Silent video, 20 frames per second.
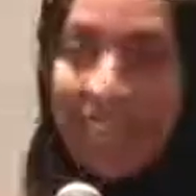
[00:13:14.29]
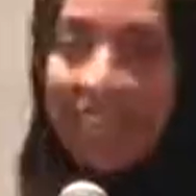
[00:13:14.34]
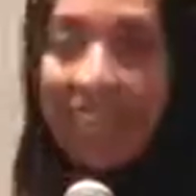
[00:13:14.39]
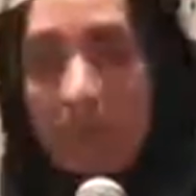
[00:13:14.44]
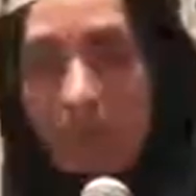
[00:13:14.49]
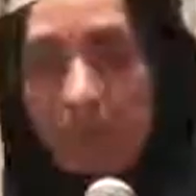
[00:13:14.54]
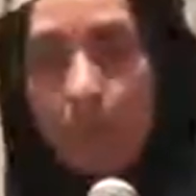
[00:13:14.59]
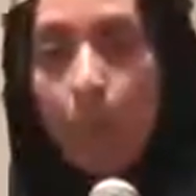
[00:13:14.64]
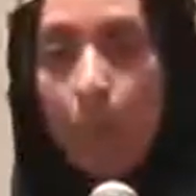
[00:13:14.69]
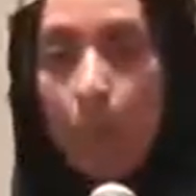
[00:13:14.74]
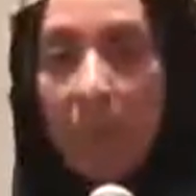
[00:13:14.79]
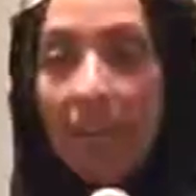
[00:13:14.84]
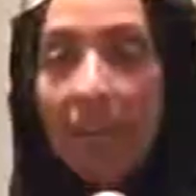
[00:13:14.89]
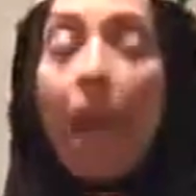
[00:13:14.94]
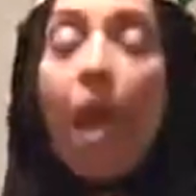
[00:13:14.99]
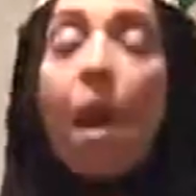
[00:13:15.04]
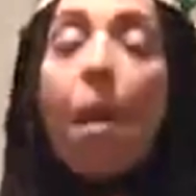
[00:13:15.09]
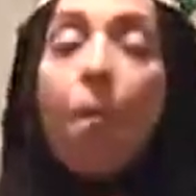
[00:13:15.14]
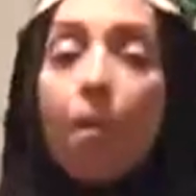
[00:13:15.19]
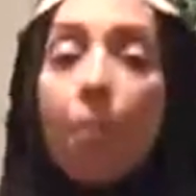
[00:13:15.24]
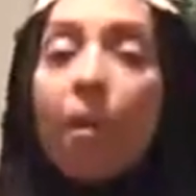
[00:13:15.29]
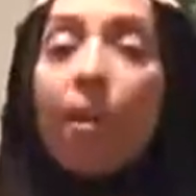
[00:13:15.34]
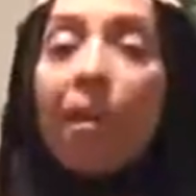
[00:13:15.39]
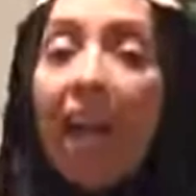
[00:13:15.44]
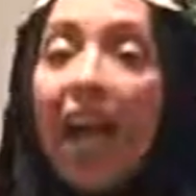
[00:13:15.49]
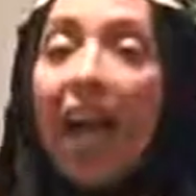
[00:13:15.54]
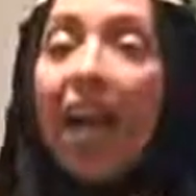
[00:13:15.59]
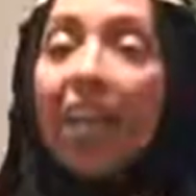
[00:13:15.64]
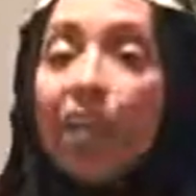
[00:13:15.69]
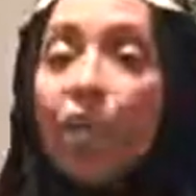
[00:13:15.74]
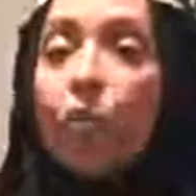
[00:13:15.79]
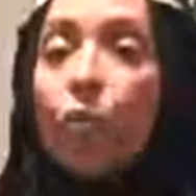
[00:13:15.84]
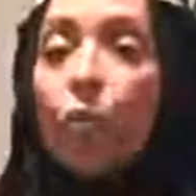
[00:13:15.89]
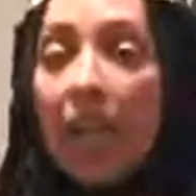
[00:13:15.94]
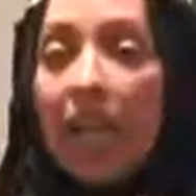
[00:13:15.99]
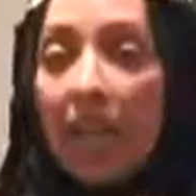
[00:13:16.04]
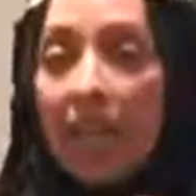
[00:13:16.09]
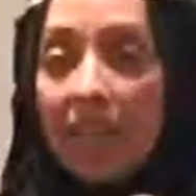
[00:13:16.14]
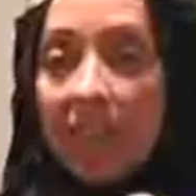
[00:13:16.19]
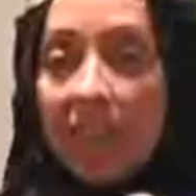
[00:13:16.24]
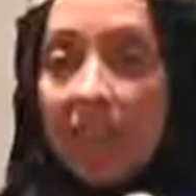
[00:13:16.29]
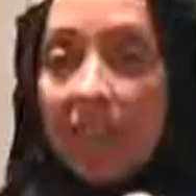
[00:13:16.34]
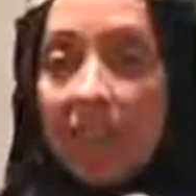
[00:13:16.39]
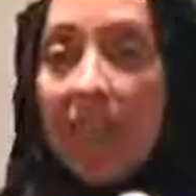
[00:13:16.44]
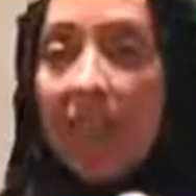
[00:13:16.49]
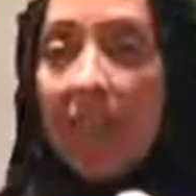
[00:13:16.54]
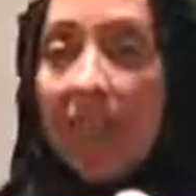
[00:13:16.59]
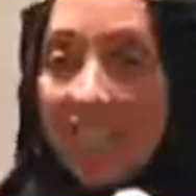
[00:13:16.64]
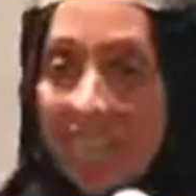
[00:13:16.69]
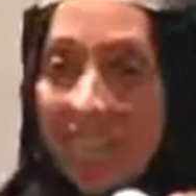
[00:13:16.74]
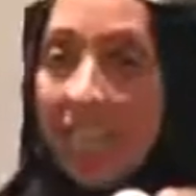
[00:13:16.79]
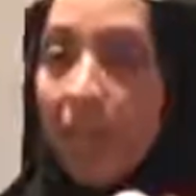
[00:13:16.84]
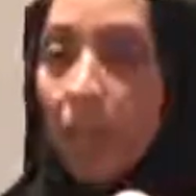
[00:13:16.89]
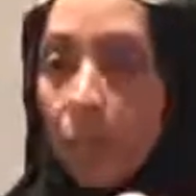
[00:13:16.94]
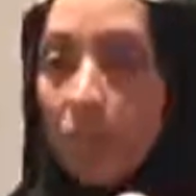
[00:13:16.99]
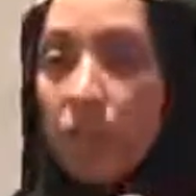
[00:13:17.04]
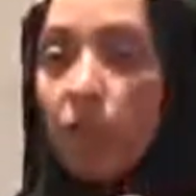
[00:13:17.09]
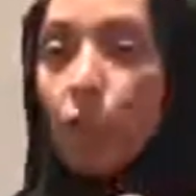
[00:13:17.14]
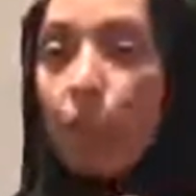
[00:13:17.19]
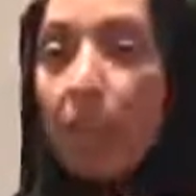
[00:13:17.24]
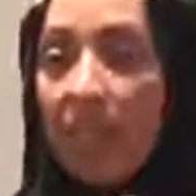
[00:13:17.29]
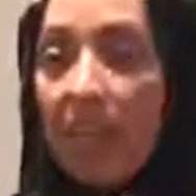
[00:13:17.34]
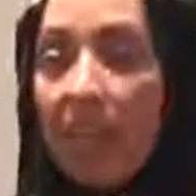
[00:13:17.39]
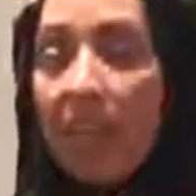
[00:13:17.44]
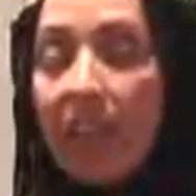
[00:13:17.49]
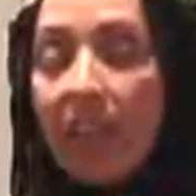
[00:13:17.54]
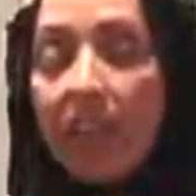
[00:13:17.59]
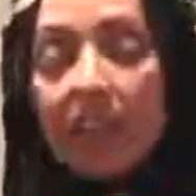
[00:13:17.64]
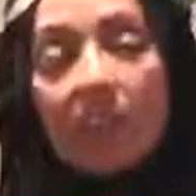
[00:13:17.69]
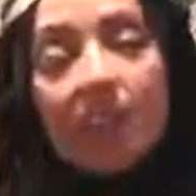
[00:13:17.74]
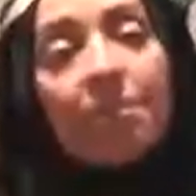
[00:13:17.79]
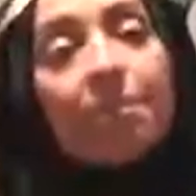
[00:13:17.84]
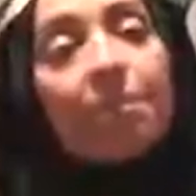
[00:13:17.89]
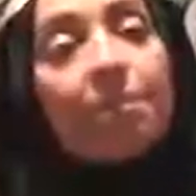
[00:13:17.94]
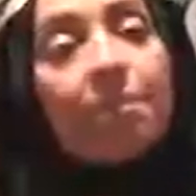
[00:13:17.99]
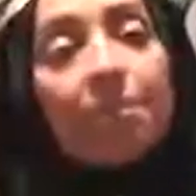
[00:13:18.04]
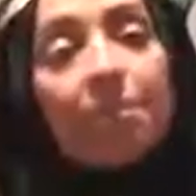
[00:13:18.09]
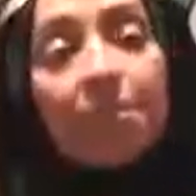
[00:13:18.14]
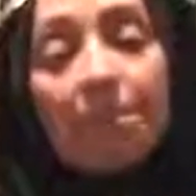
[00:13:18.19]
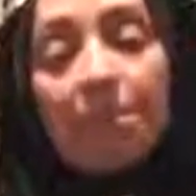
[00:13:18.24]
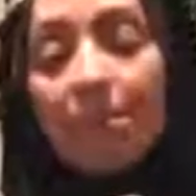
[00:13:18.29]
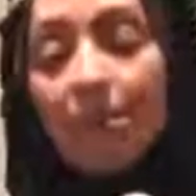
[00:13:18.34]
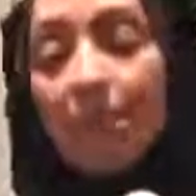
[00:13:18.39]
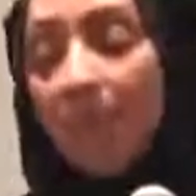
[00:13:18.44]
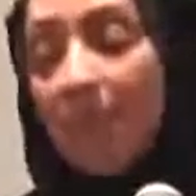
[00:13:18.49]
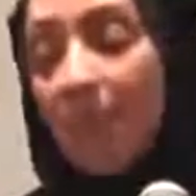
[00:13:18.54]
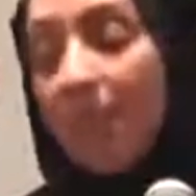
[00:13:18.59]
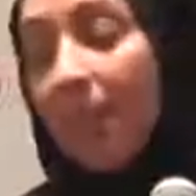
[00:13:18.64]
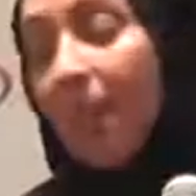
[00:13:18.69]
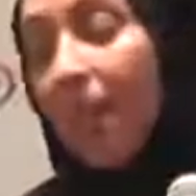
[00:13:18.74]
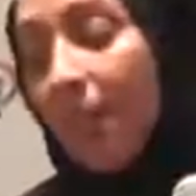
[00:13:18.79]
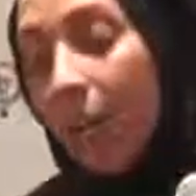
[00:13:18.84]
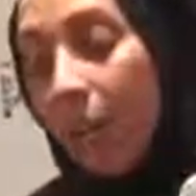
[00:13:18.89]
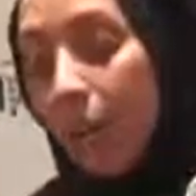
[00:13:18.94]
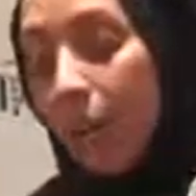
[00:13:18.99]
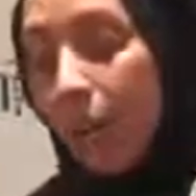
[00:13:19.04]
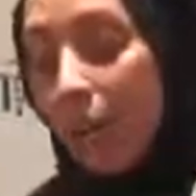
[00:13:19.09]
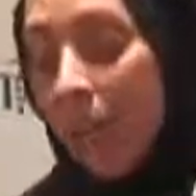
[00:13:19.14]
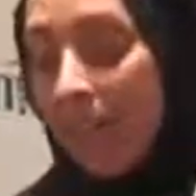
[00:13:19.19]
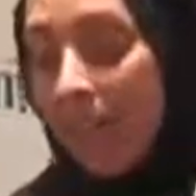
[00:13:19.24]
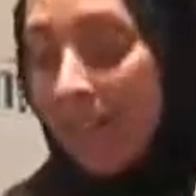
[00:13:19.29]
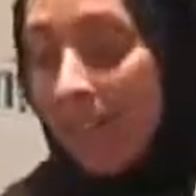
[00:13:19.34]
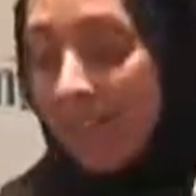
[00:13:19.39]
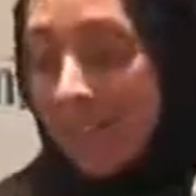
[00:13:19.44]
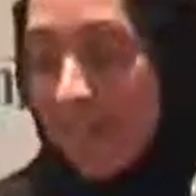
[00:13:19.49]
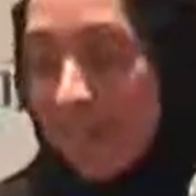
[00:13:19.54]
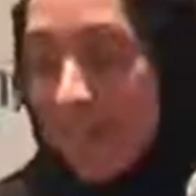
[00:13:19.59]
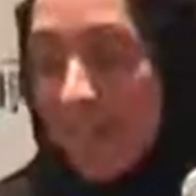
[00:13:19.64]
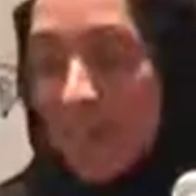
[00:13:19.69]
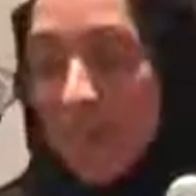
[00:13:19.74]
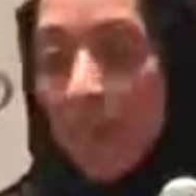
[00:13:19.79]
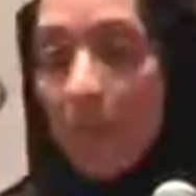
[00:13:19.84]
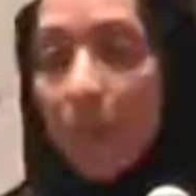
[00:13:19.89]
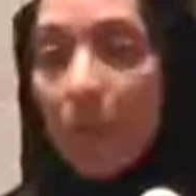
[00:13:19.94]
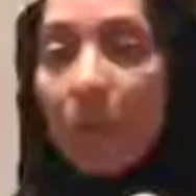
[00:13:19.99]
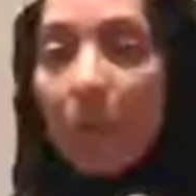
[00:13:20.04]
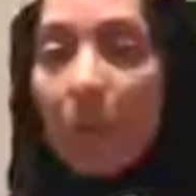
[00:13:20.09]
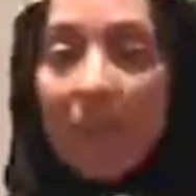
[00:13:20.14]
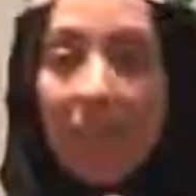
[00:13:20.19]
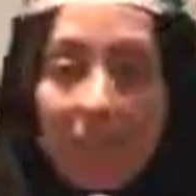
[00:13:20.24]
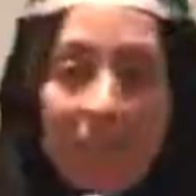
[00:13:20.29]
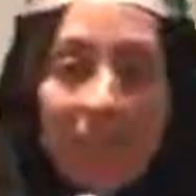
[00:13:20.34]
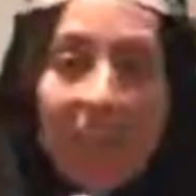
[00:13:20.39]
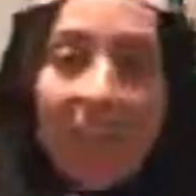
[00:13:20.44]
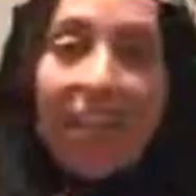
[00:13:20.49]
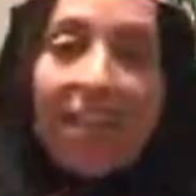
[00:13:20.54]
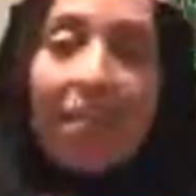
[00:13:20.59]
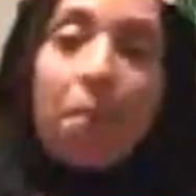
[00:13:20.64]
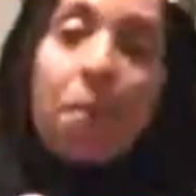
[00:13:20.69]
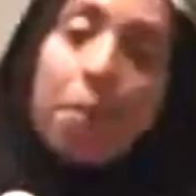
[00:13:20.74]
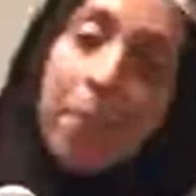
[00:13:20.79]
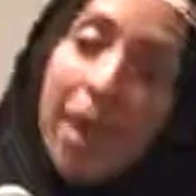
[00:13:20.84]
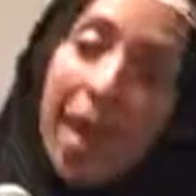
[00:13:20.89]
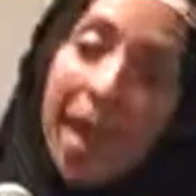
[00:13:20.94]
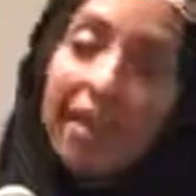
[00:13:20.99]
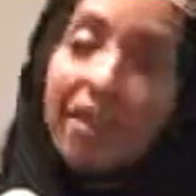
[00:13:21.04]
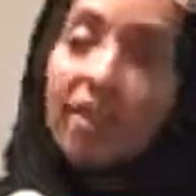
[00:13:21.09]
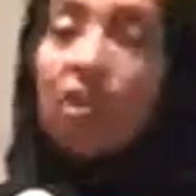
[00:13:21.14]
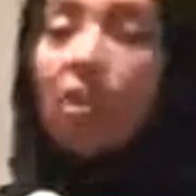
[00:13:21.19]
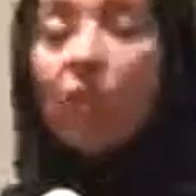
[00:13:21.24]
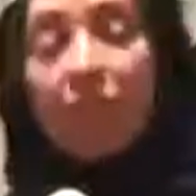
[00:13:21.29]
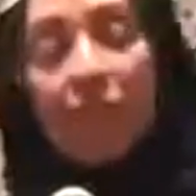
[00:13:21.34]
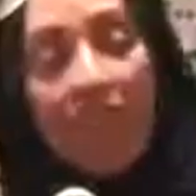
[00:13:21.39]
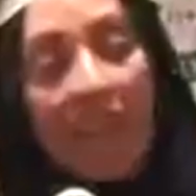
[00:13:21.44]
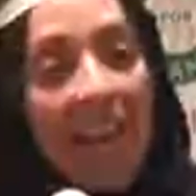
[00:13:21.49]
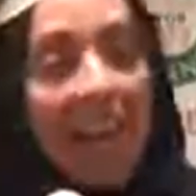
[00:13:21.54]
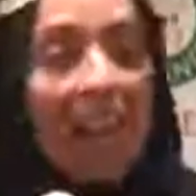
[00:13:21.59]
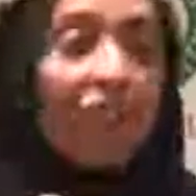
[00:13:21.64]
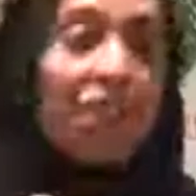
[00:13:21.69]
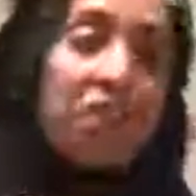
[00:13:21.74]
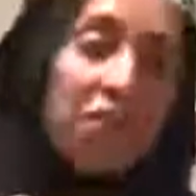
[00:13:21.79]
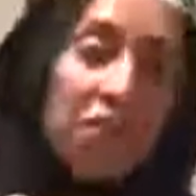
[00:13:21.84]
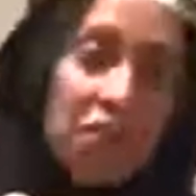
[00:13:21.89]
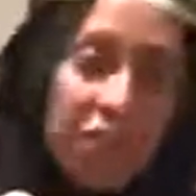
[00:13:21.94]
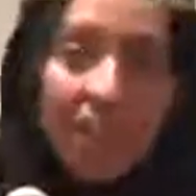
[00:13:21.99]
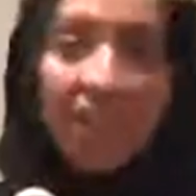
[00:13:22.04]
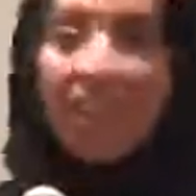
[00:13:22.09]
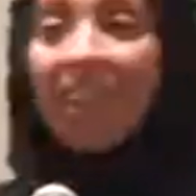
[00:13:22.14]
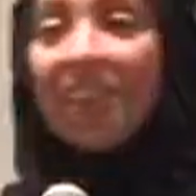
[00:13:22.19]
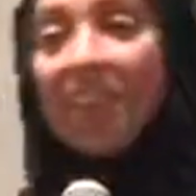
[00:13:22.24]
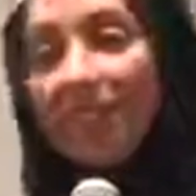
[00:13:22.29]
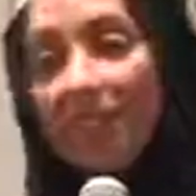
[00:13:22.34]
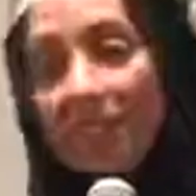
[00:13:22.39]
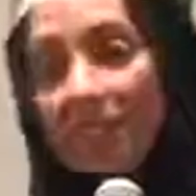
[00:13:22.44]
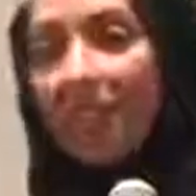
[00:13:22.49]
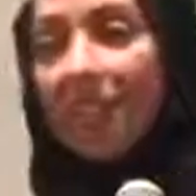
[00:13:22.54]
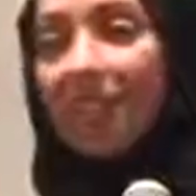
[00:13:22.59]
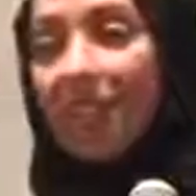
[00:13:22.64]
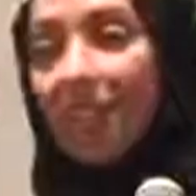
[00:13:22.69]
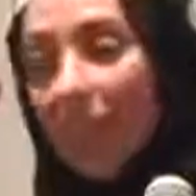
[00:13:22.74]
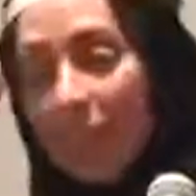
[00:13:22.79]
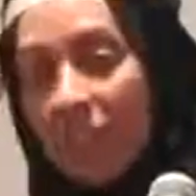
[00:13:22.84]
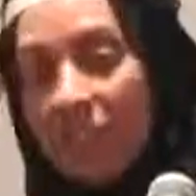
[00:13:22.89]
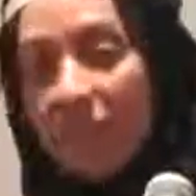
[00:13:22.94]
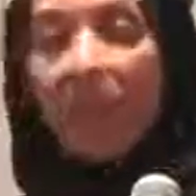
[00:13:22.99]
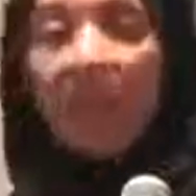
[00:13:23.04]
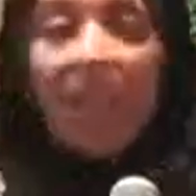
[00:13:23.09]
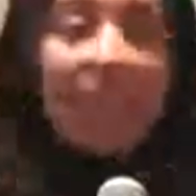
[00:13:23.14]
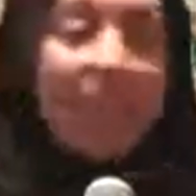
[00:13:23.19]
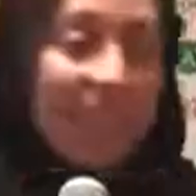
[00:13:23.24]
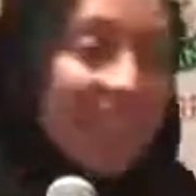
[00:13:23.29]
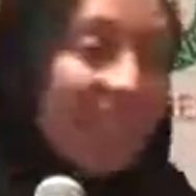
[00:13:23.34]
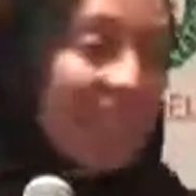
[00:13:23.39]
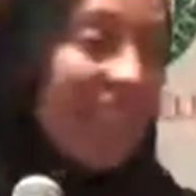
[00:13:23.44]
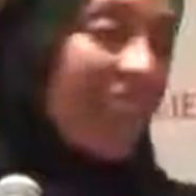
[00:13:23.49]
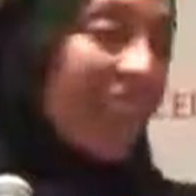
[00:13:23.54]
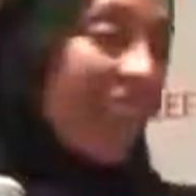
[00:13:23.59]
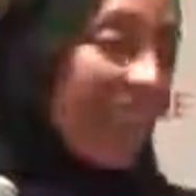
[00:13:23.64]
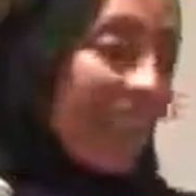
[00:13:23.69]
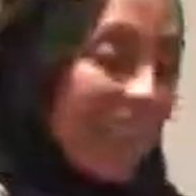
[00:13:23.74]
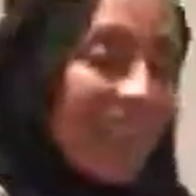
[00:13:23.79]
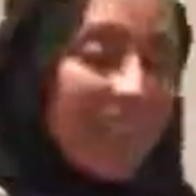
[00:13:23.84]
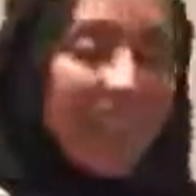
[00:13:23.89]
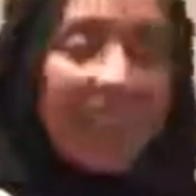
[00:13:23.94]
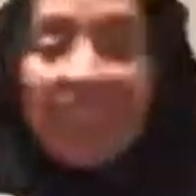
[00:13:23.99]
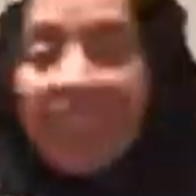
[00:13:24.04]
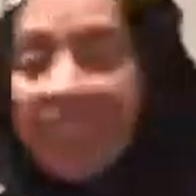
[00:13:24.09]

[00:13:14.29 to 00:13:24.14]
to that point, but I knew that aniya was already there. Okay, so again, back to the flash, Las Vegas, LA,